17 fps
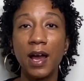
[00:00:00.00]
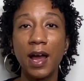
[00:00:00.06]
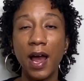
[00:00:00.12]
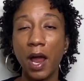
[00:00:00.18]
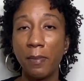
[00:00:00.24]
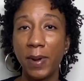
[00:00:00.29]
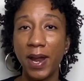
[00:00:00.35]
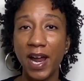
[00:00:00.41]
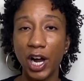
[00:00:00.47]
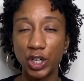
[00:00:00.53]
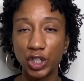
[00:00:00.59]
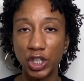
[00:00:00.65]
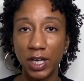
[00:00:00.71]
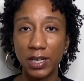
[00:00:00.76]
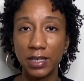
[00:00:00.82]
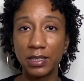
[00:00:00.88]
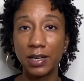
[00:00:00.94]
I may actually
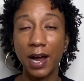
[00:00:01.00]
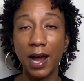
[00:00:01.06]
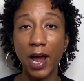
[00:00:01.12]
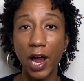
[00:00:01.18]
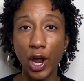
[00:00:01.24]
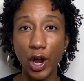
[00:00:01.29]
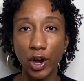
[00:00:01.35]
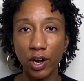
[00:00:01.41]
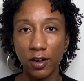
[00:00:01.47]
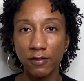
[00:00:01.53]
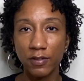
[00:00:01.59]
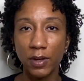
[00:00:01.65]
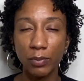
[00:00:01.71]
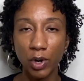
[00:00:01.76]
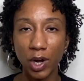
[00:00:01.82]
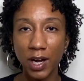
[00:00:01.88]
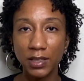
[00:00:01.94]
get tired of the
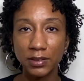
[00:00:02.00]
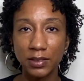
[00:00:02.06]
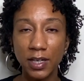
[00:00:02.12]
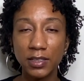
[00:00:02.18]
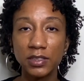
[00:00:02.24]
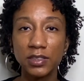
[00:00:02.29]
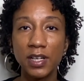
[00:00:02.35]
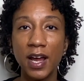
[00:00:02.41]
process